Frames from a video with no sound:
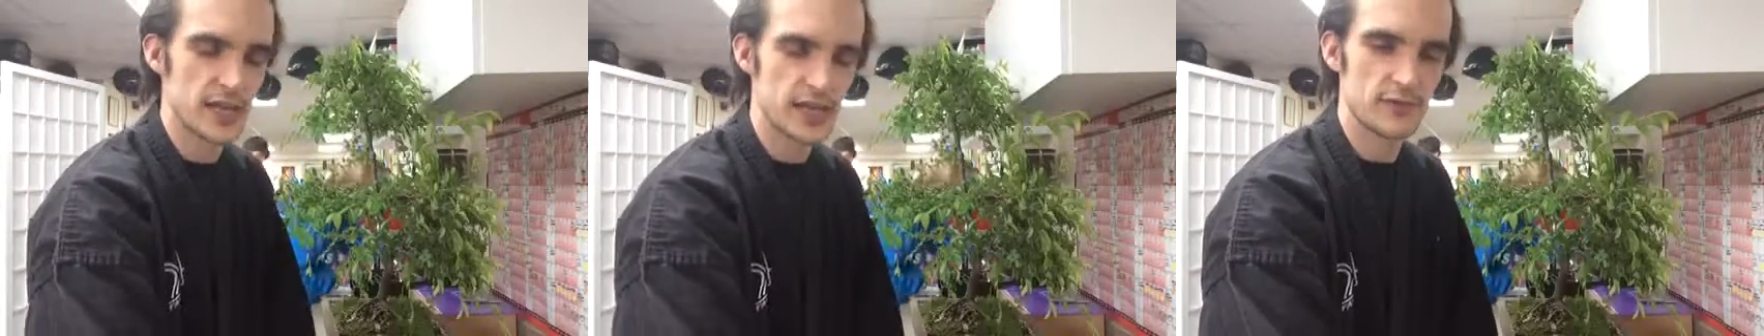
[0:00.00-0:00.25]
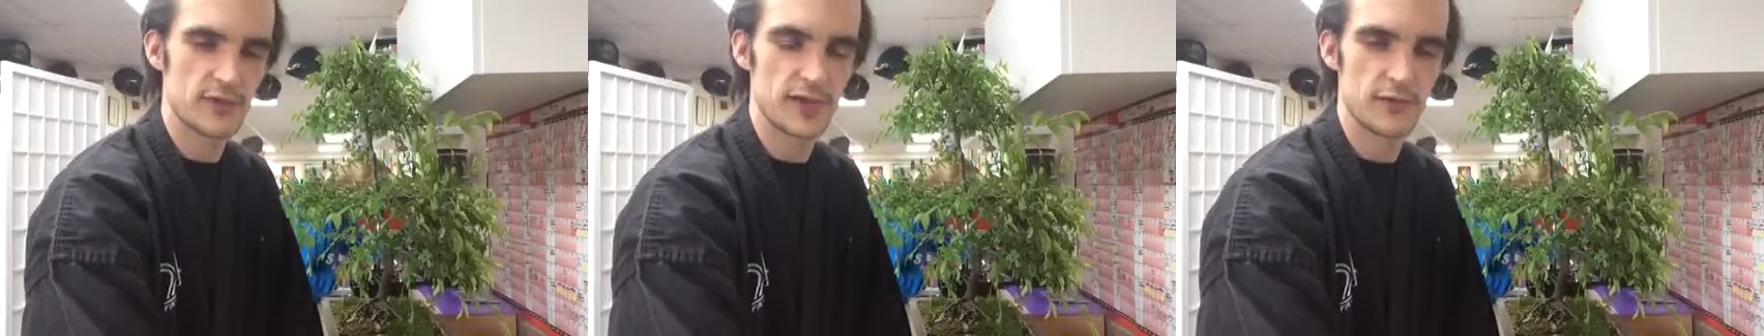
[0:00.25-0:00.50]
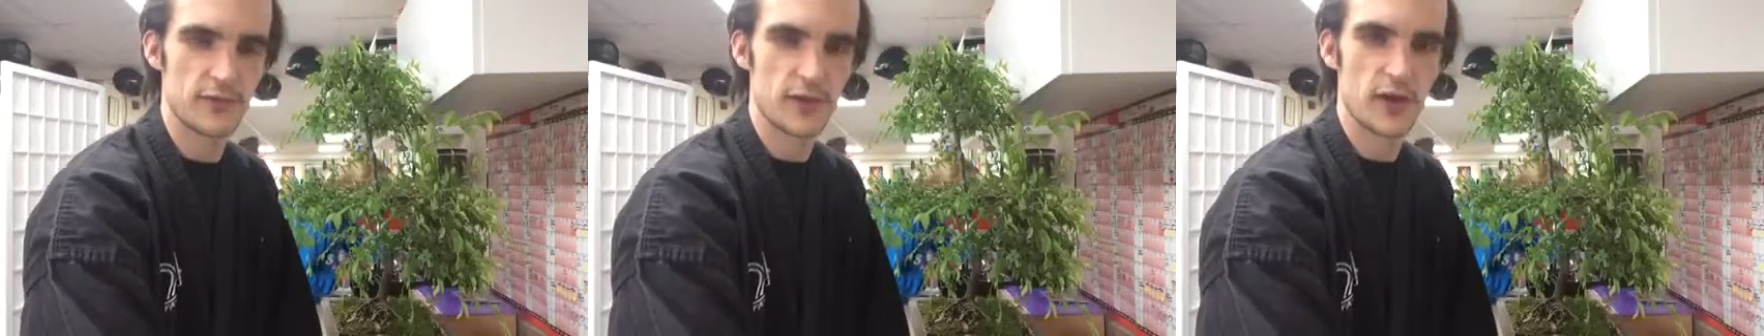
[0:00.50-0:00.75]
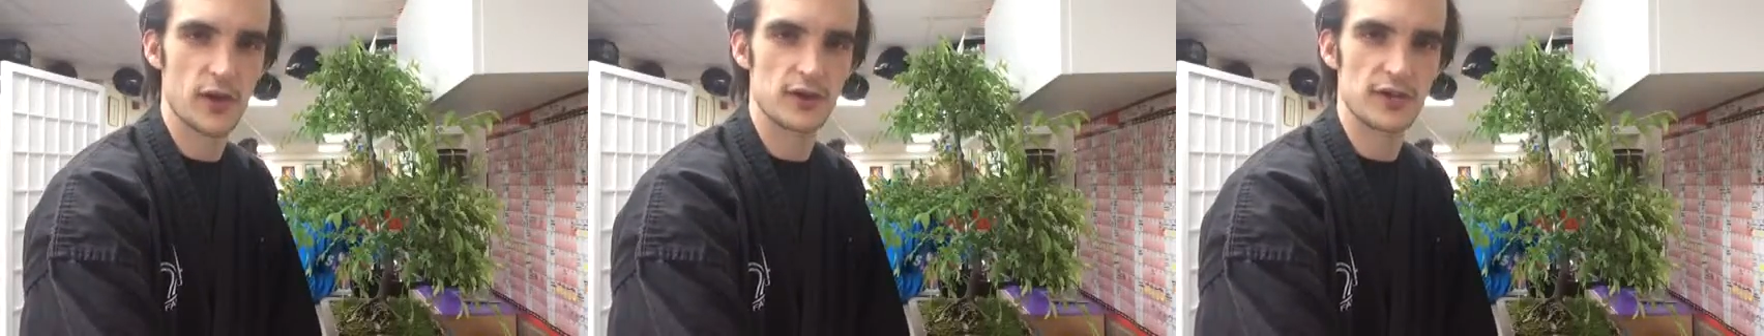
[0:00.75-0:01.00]
Even if
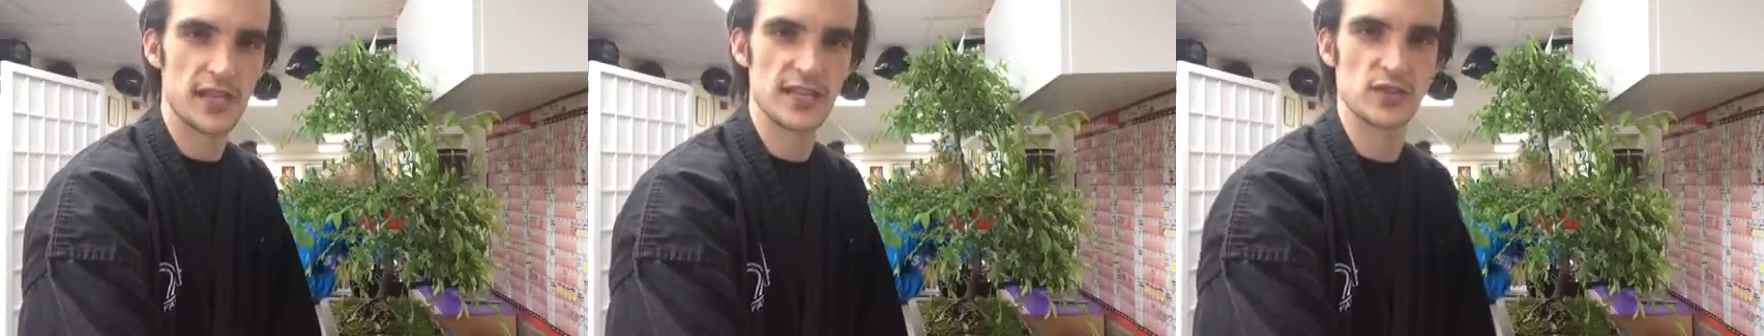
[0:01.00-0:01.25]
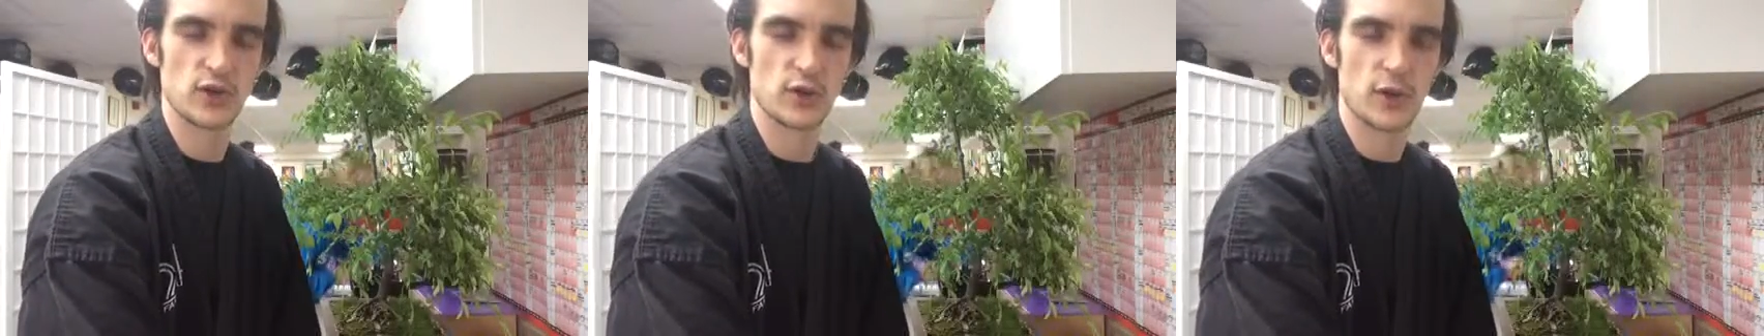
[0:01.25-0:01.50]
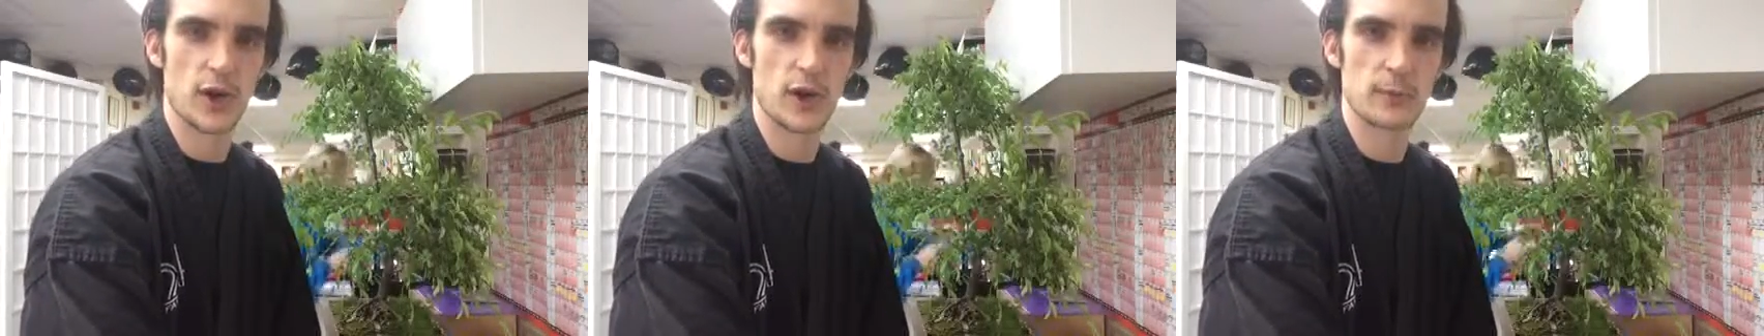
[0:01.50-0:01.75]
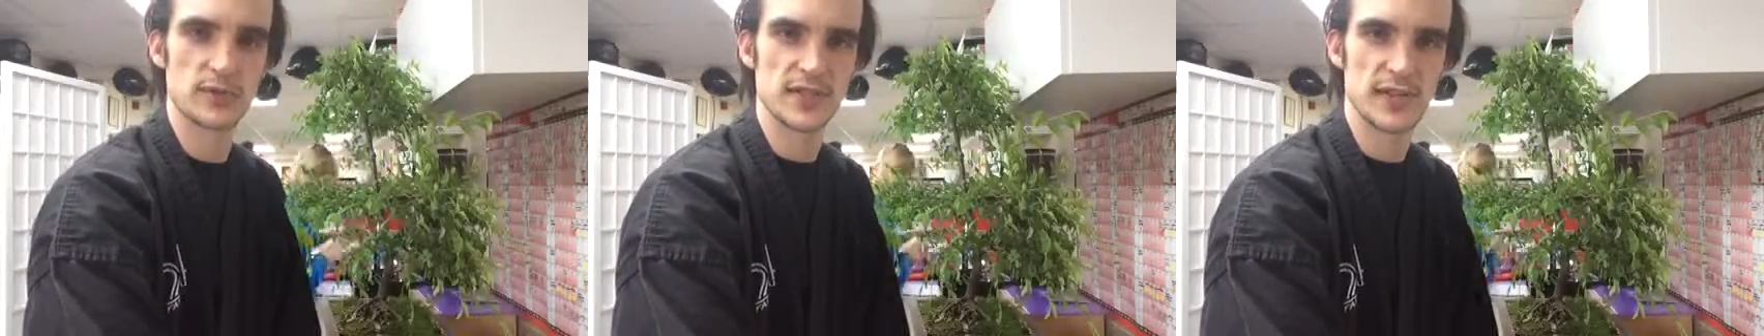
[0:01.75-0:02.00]
the day's not
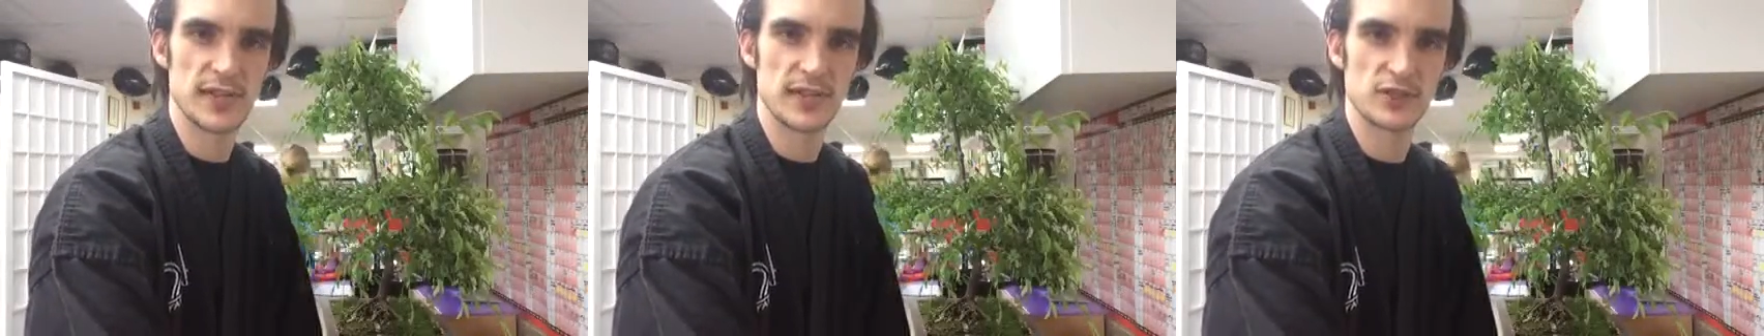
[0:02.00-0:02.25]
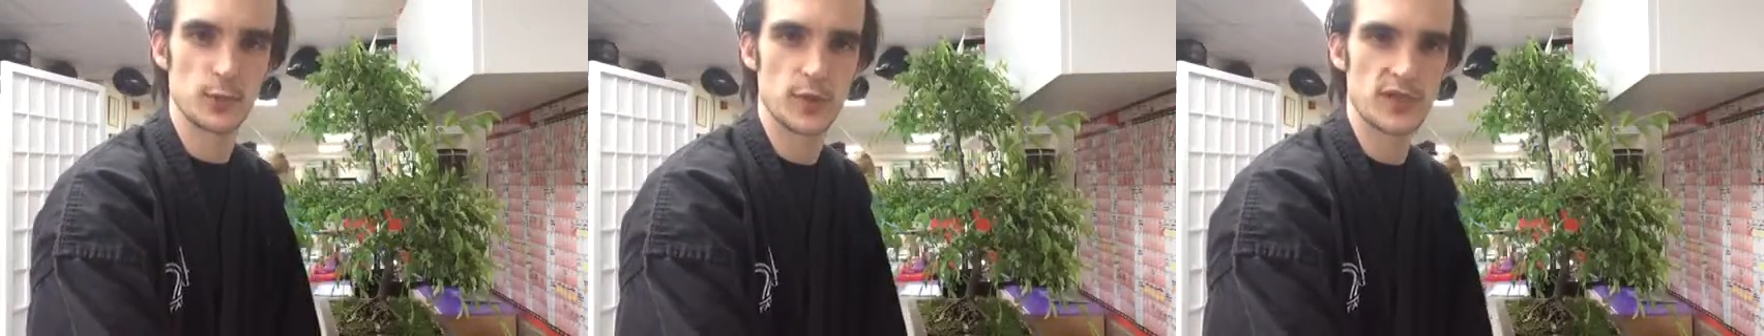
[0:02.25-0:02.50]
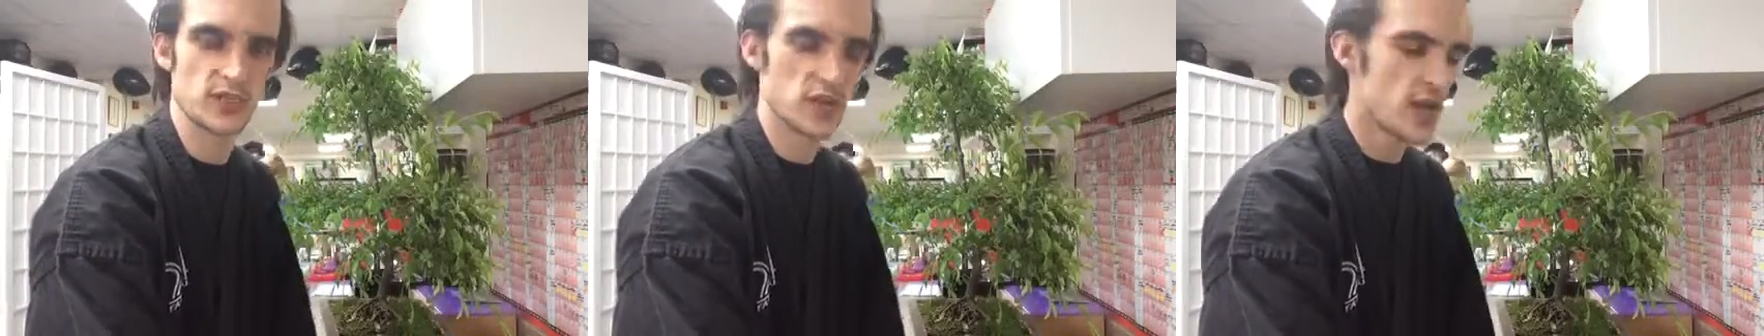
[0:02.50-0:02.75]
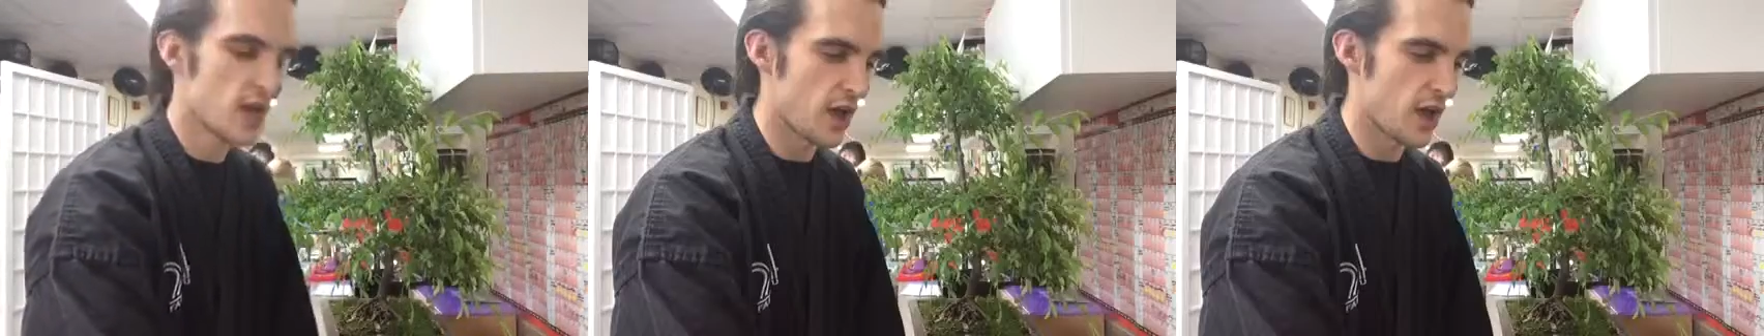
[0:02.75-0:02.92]
going particularly as you wish,